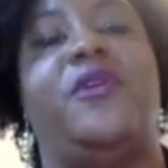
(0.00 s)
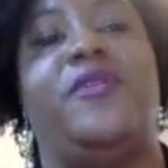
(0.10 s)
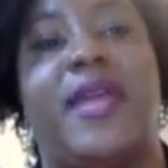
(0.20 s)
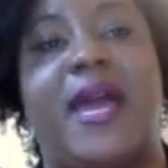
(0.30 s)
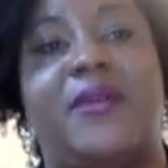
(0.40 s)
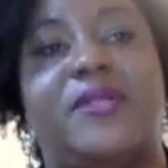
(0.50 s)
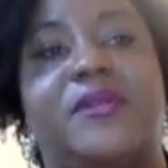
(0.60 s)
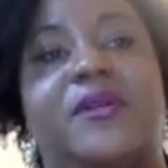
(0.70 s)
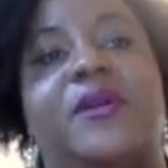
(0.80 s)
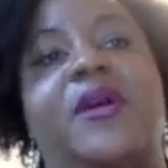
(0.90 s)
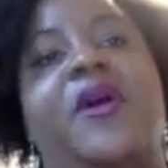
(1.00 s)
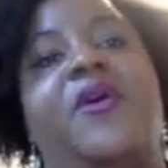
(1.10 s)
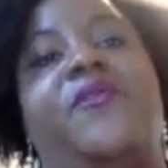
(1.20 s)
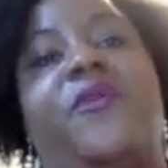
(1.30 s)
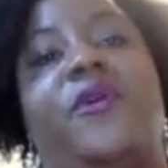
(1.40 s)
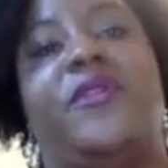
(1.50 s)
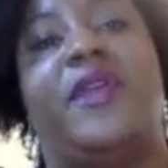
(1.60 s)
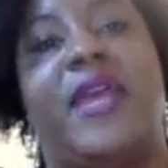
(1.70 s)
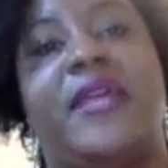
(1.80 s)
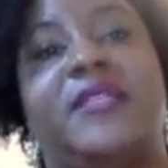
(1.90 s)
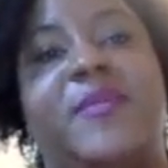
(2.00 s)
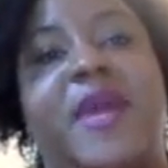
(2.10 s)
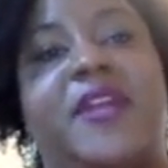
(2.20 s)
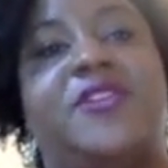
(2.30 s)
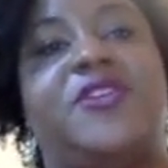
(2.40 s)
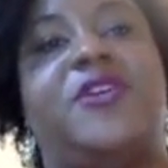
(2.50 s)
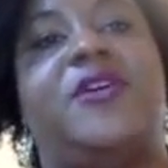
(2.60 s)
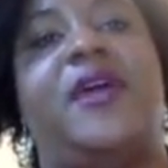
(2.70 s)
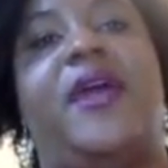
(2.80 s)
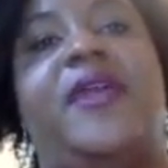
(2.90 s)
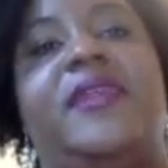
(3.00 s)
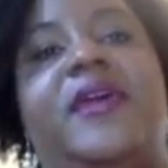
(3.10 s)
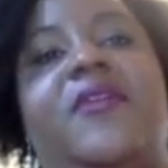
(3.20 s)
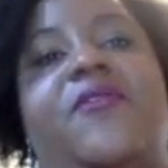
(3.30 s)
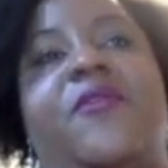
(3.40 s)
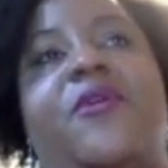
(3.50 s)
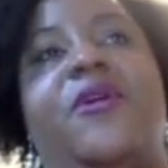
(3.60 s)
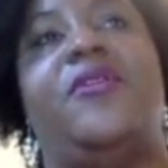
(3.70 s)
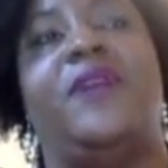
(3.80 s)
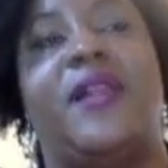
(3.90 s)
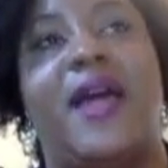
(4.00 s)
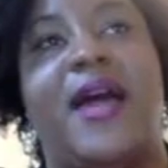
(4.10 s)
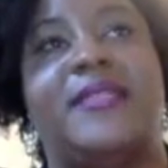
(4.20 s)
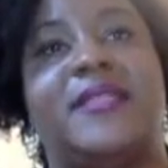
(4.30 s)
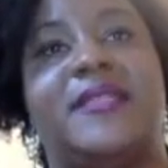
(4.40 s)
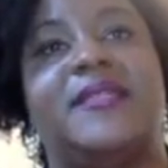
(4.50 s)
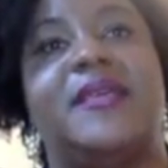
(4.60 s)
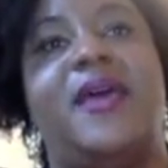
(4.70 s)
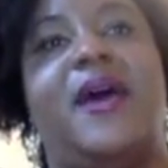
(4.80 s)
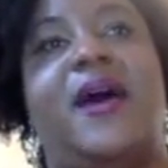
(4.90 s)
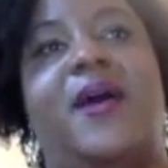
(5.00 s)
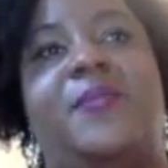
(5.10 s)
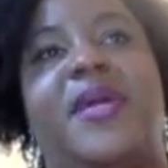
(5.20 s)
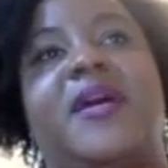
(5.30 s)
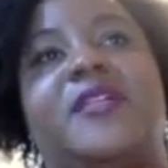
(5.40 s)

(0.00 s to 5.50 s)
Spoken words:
the counselor, for the case manager, and then for the classes, because